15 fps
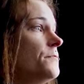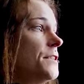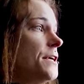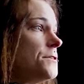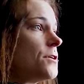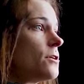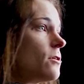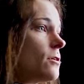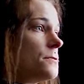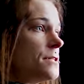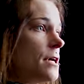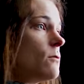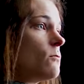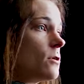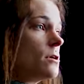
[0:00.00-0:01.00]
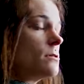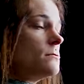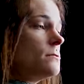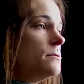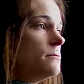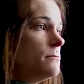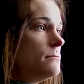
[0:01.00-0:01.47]
These are girls that were
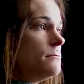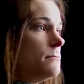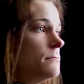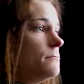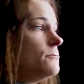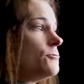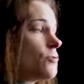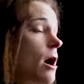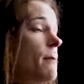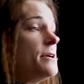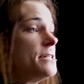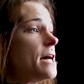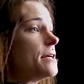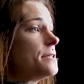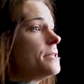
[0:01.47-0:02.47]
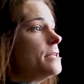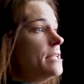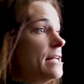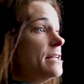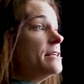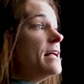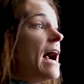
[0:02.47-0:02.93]
traumatized and
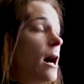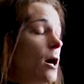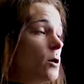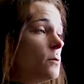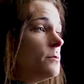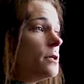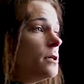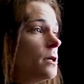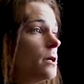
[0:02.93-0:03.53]
needed help.